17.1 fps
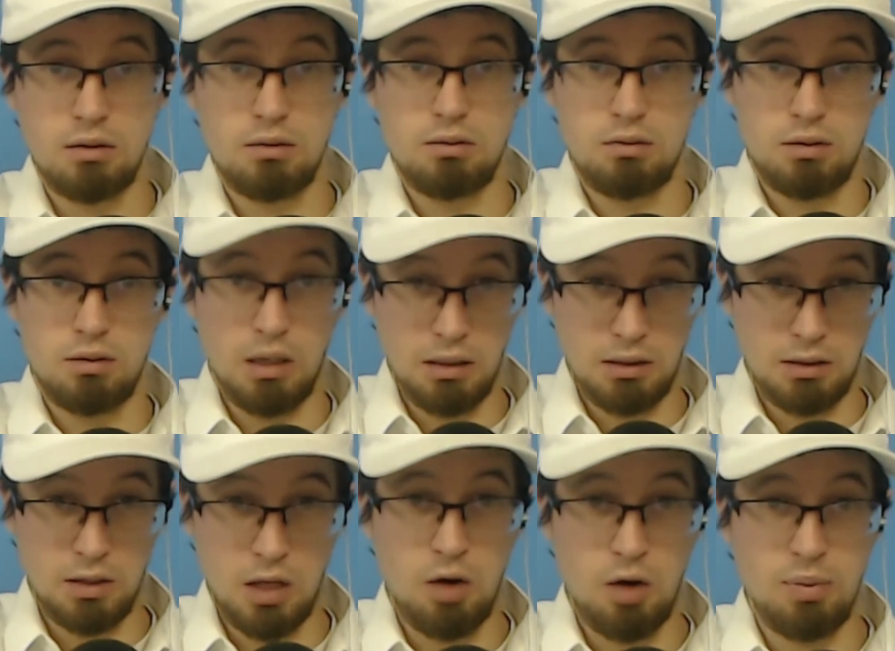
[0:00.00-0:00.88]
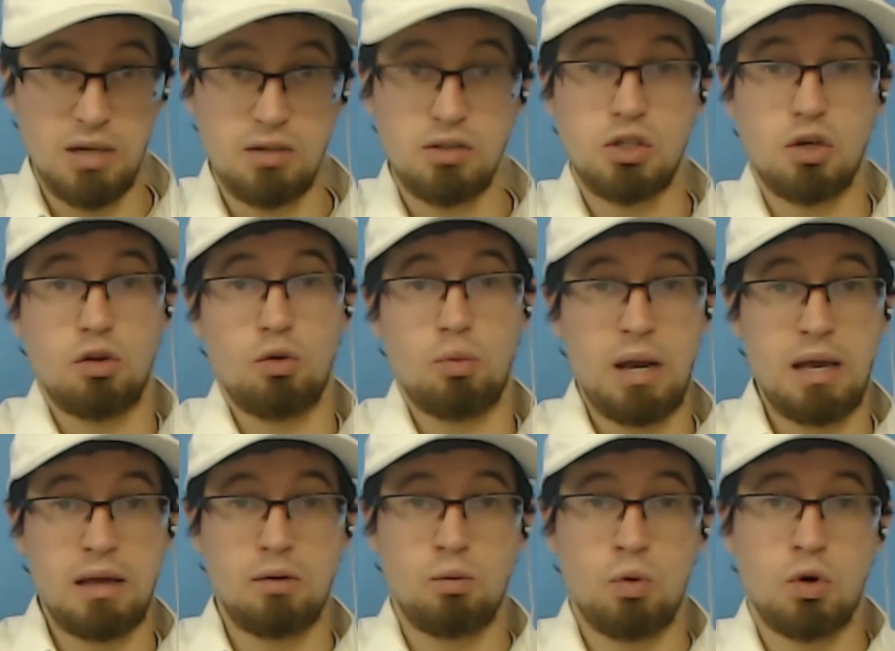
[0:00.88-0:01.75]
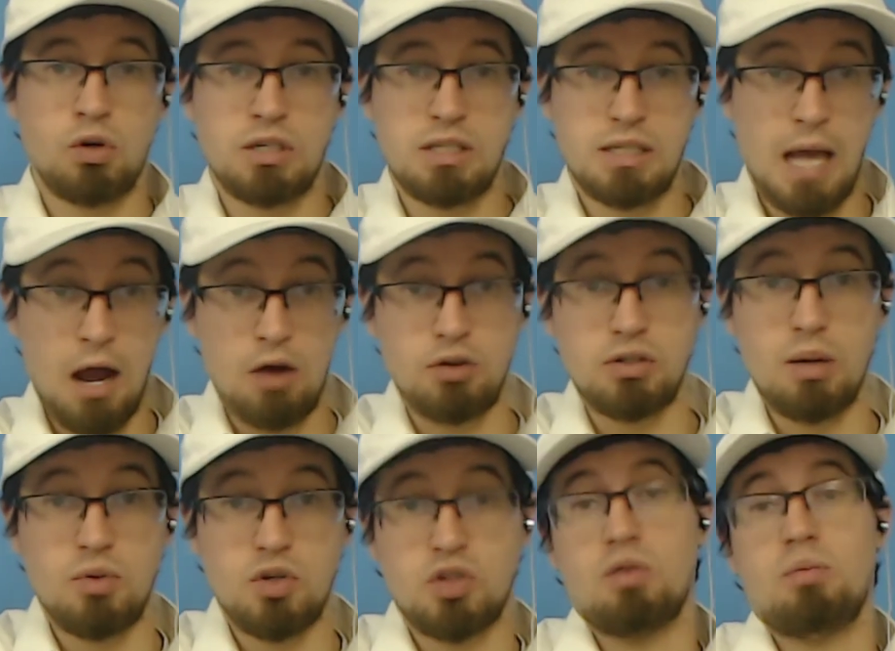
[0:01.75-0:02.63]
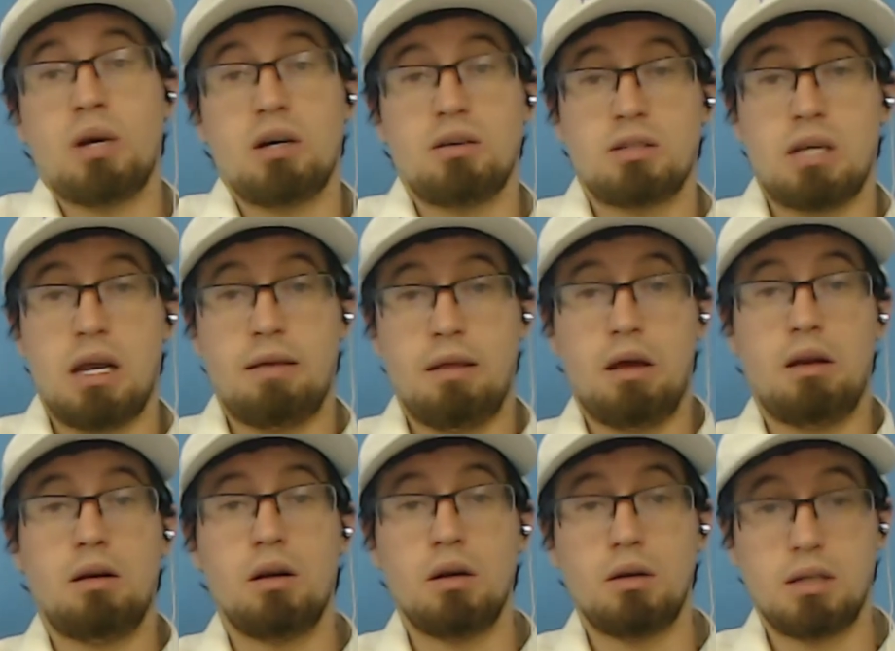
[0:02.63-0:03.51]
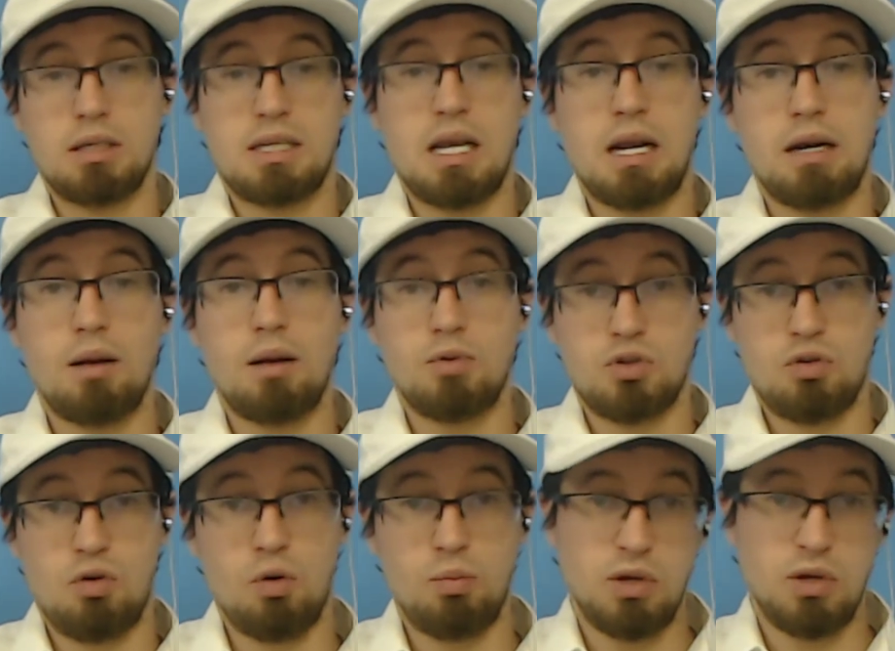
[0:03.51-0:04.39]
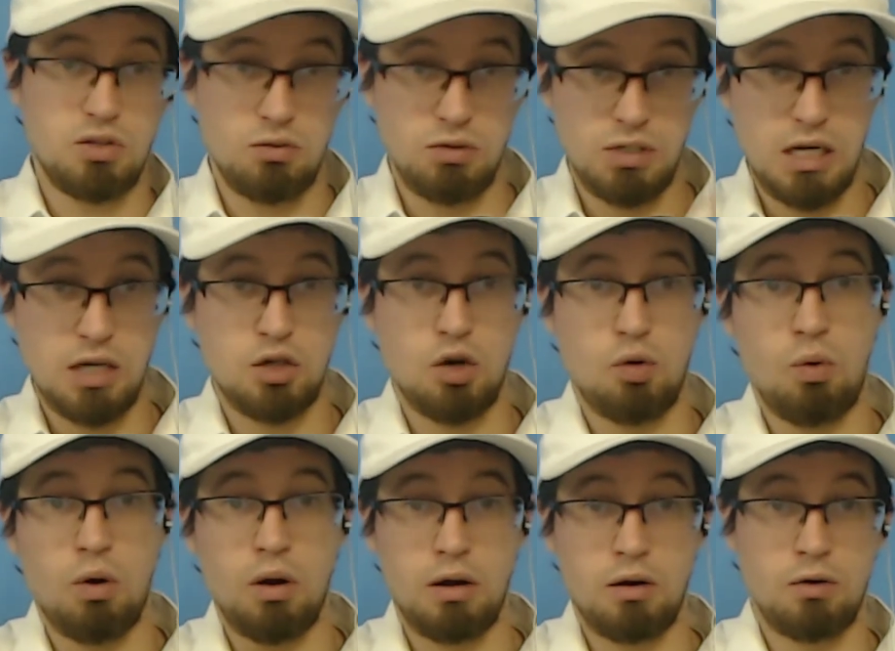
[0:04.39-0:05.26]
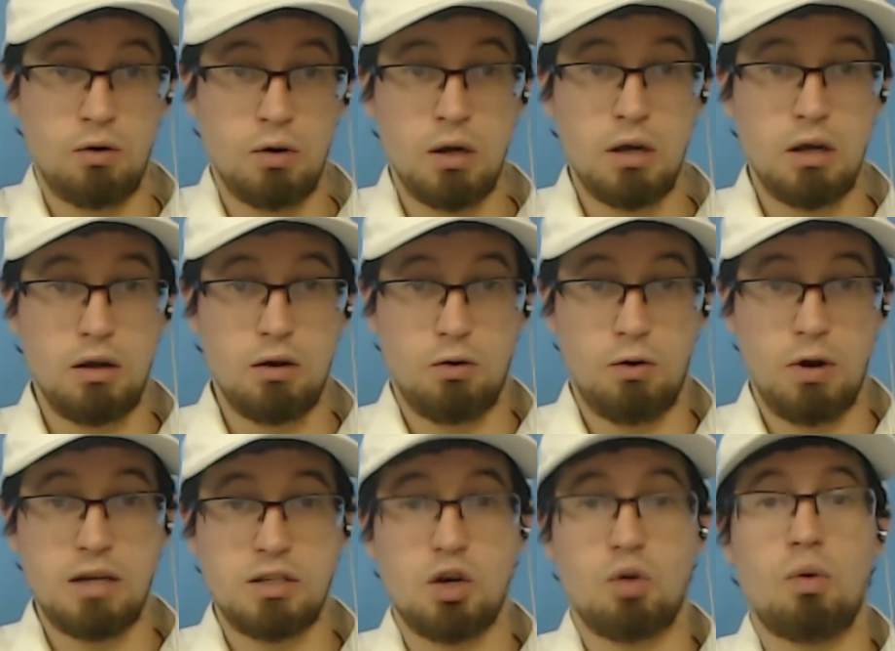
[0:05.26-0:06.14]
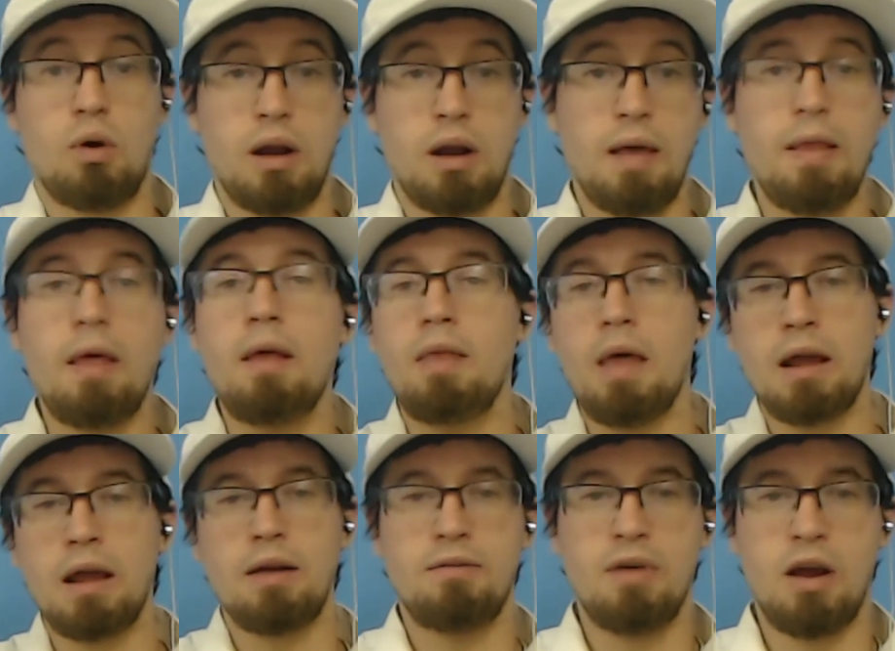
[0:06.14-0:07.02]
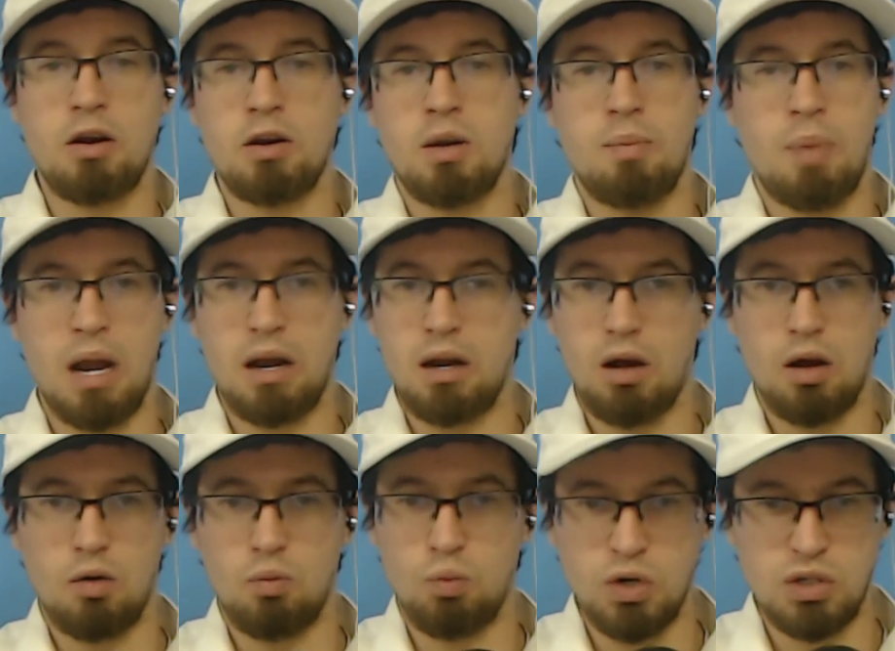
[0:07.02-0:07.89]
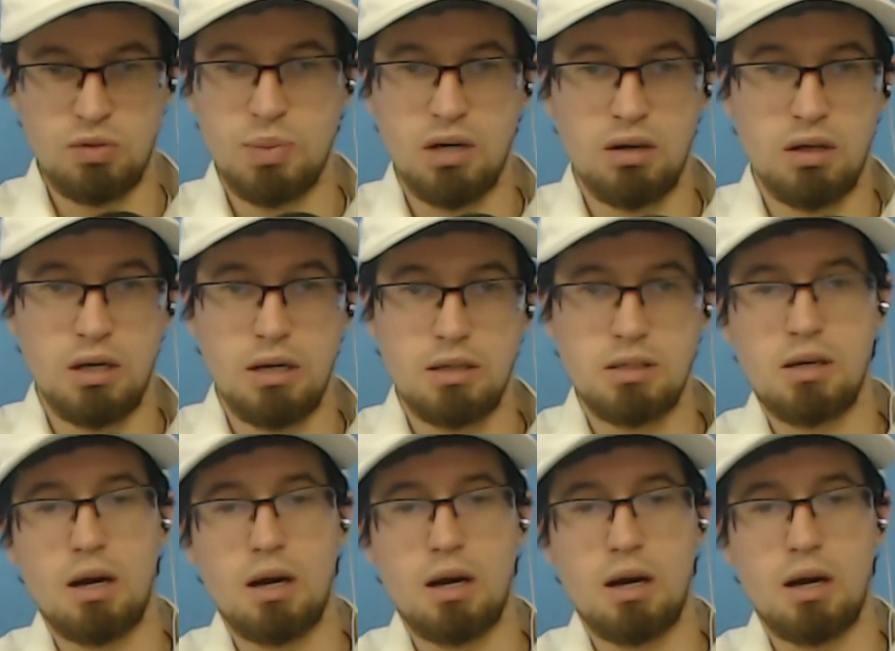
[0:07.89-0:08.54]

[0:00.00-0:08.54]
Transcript: their bills. So the way it works is the House numbers their bills, and then the Senate numbers their own bills. So it's HR 1 or SR 1, and then they can vary depending on which bill it is.